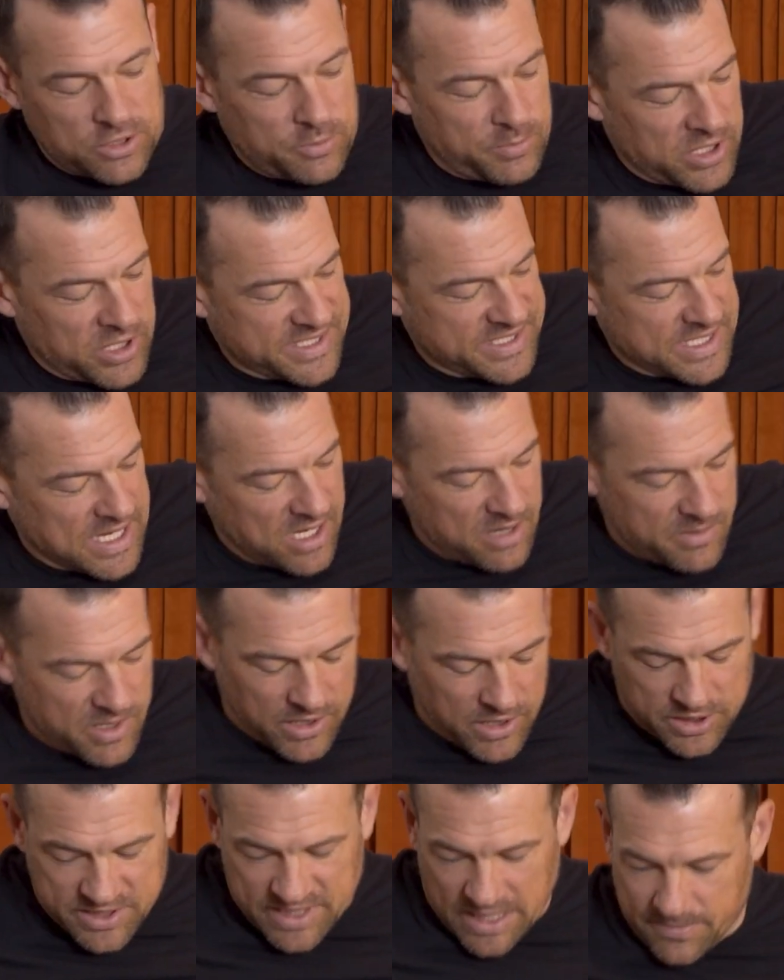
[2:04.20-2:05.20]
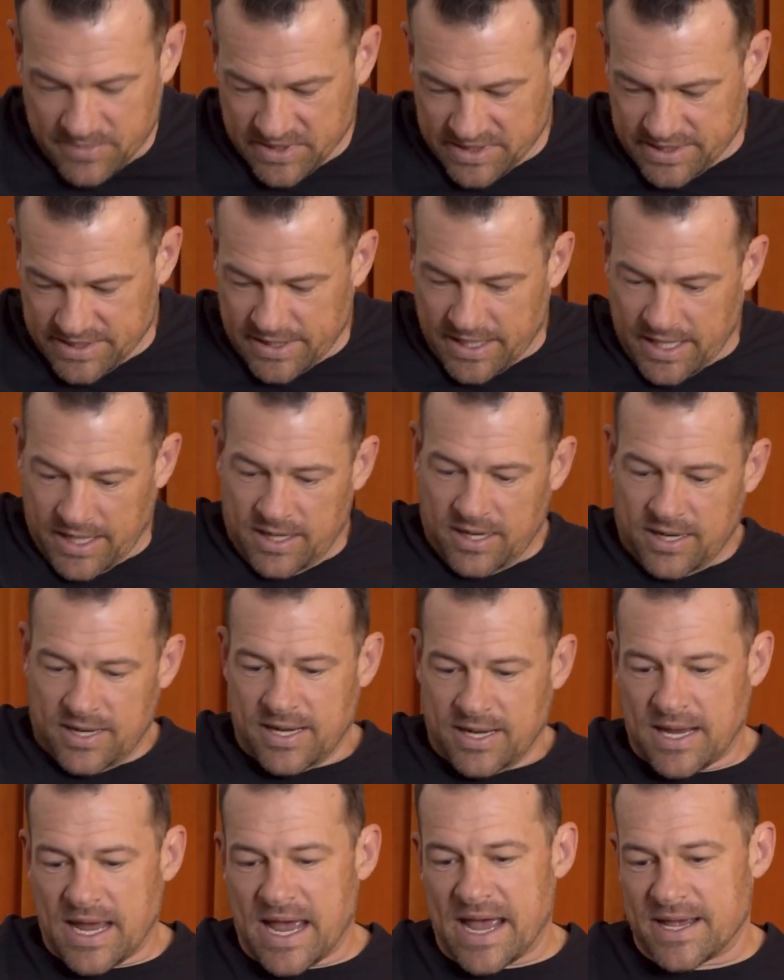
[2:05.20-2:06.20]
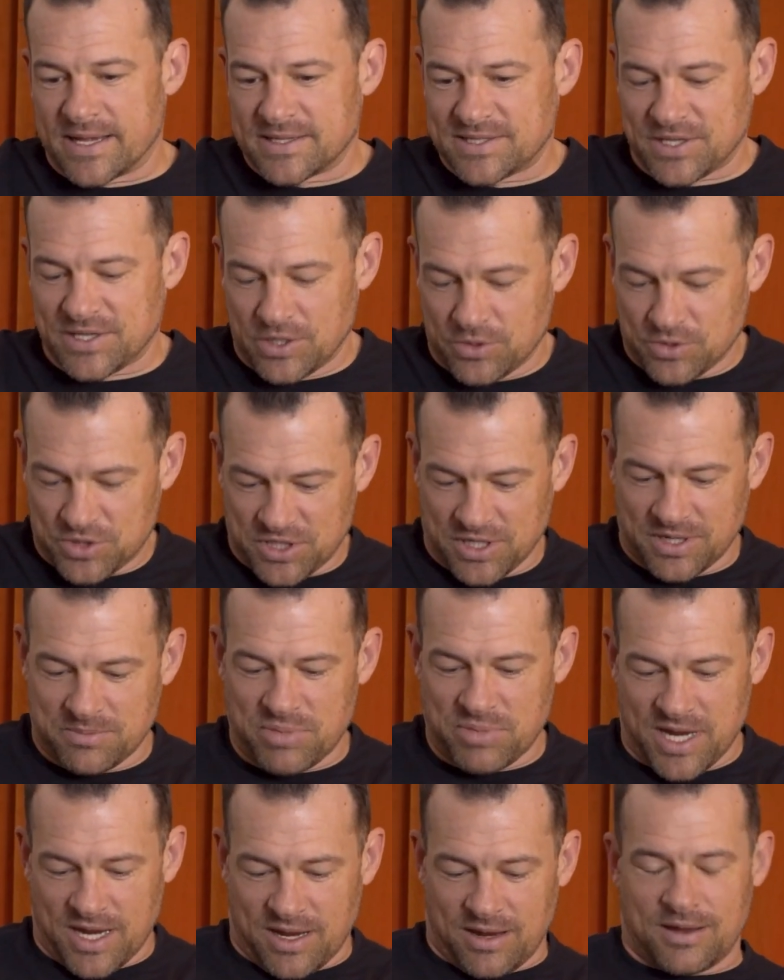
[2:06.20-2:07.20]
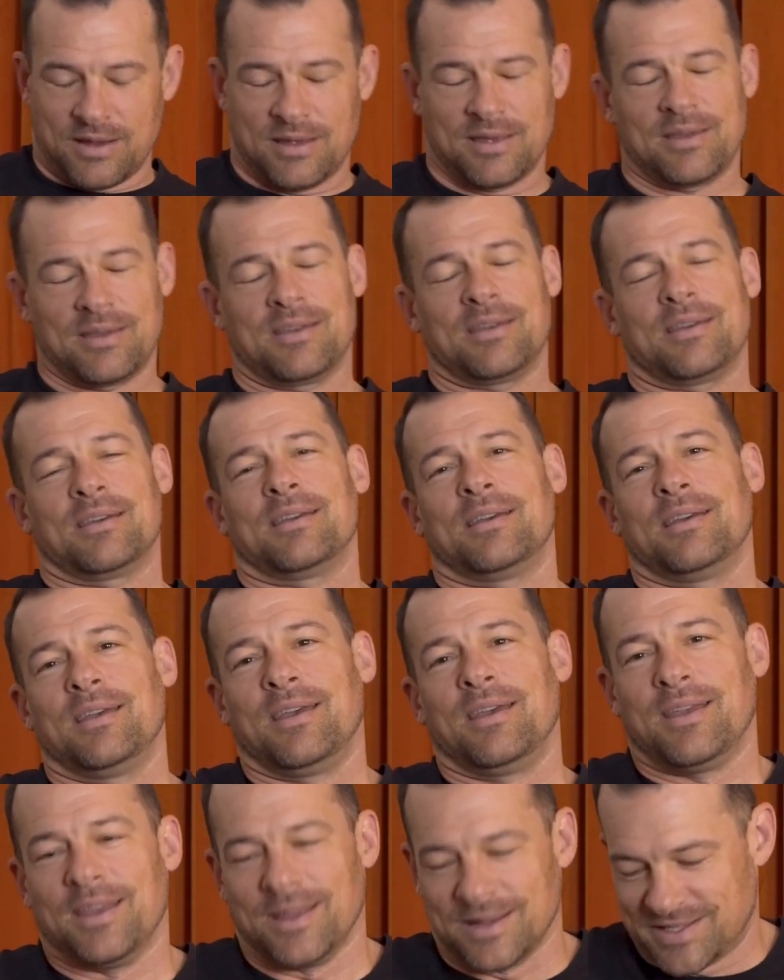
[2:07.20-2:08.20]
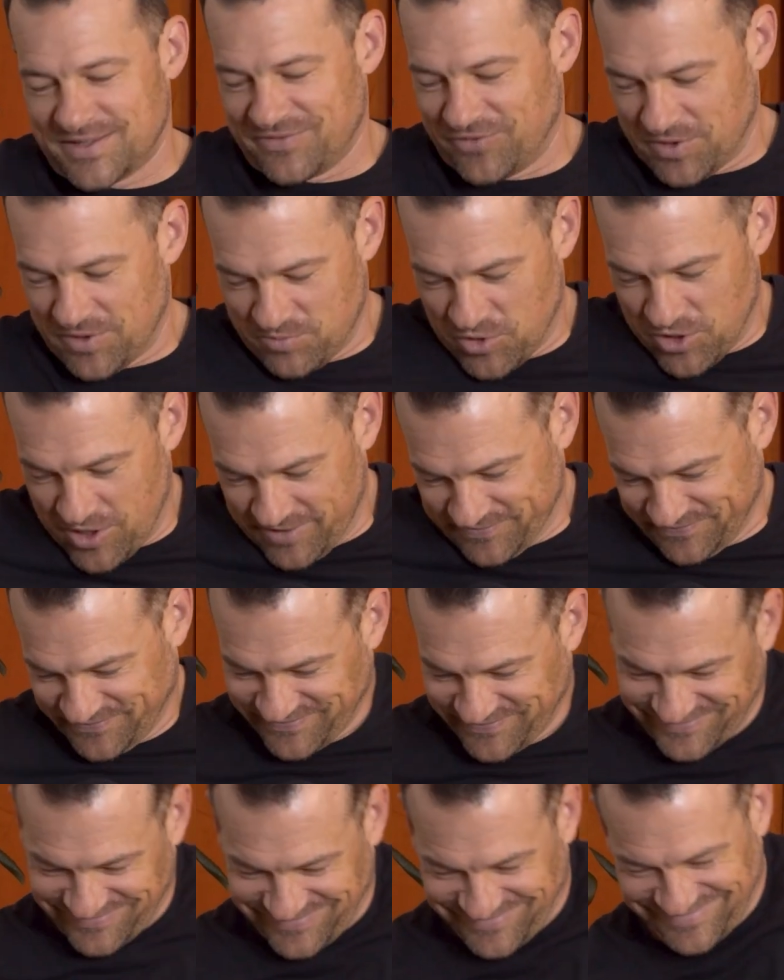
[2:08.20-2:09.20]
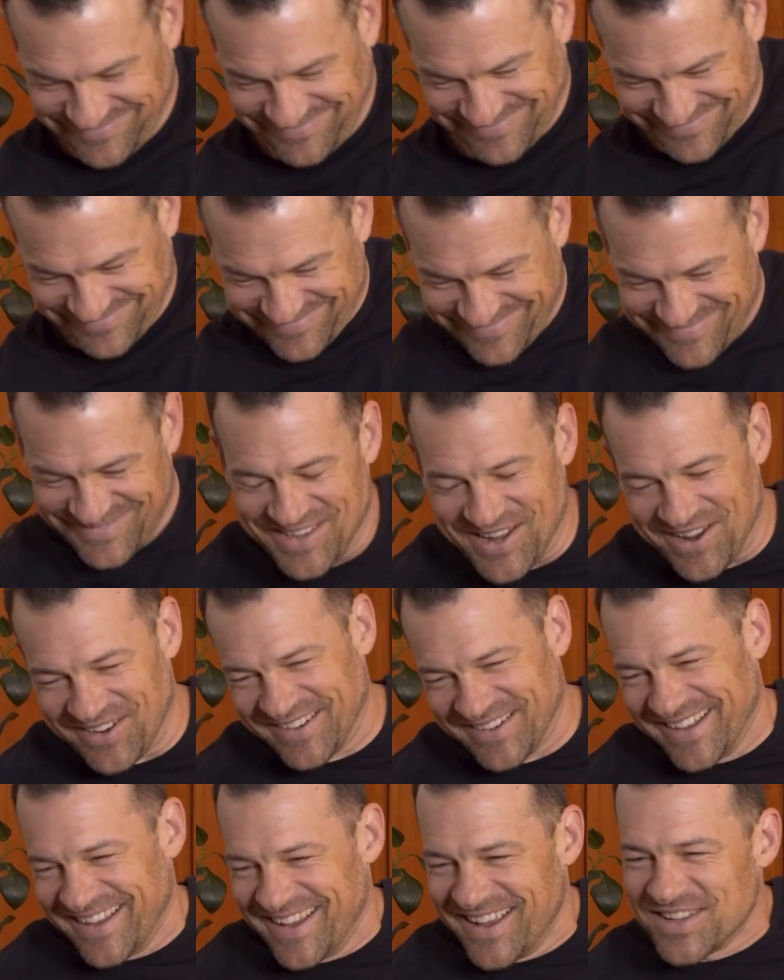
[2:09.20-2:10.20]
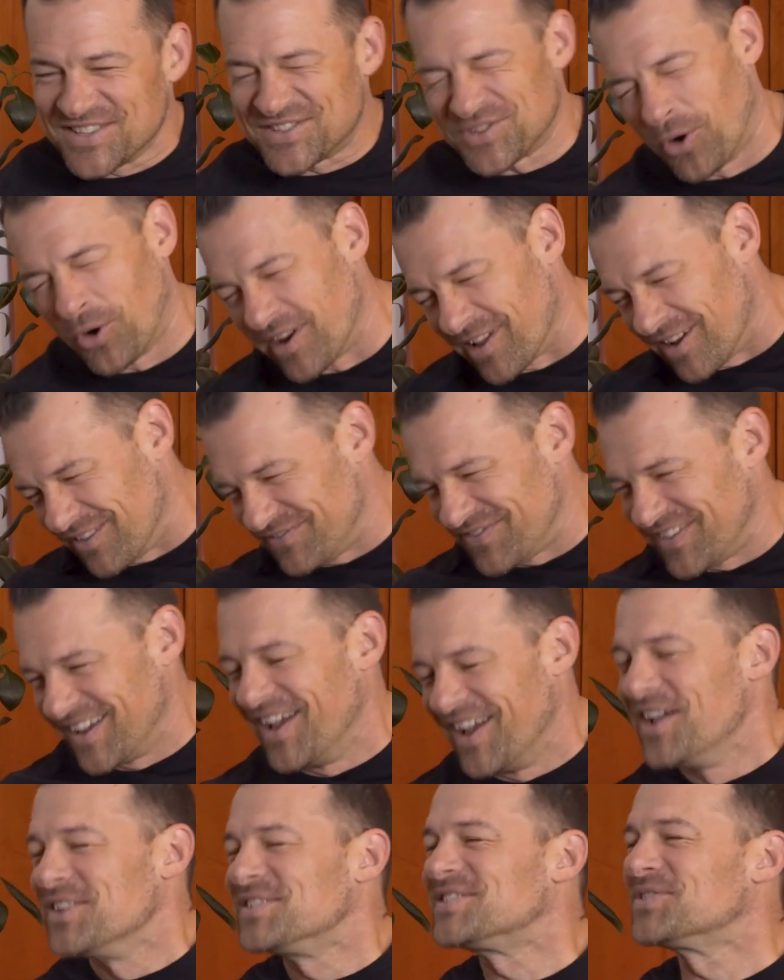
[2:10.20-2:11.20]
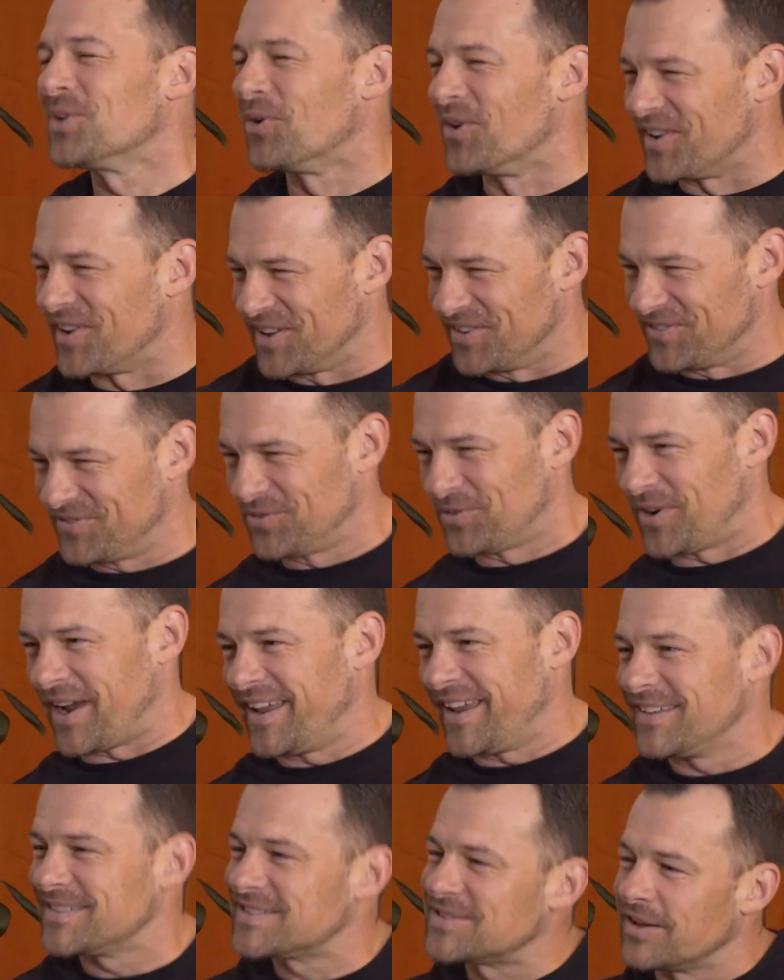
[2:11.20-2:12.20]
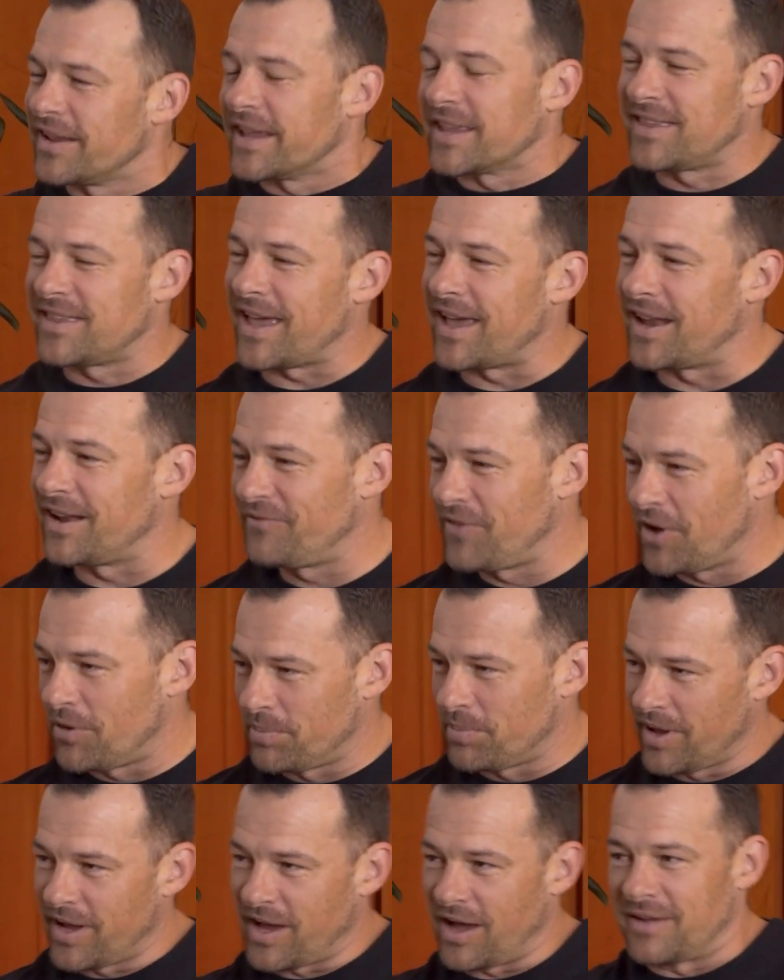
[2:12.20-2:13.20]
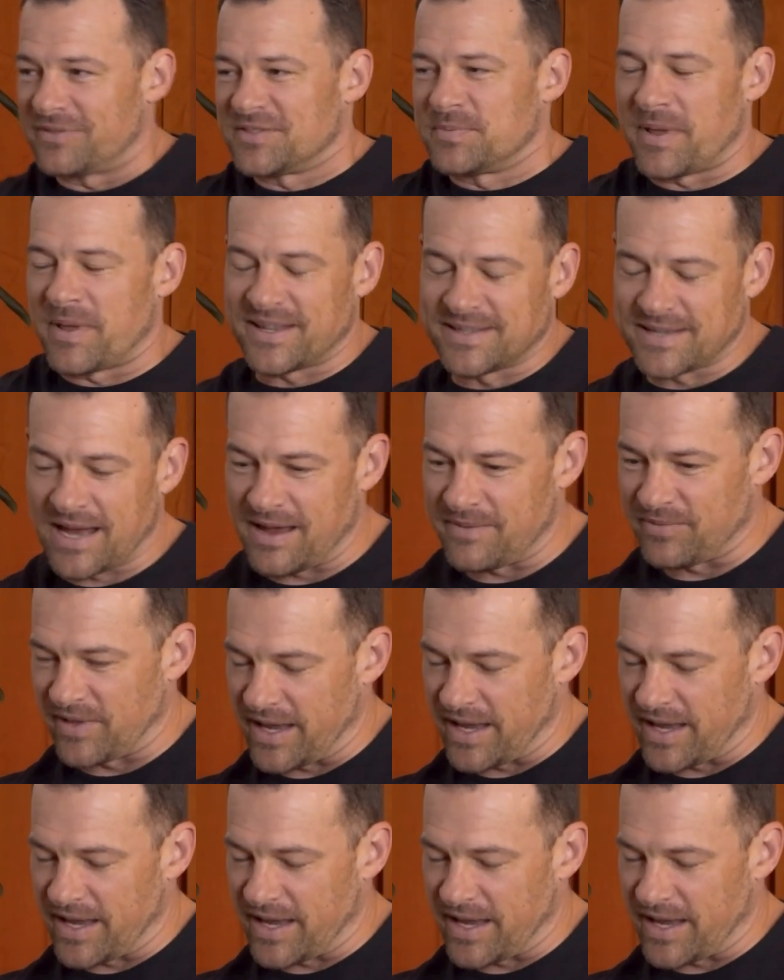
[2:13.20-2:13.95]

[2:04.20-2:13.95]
super excited about our topic today, as you should be. It's football. No, sort of, right? So like the NFL playoffs, by the time,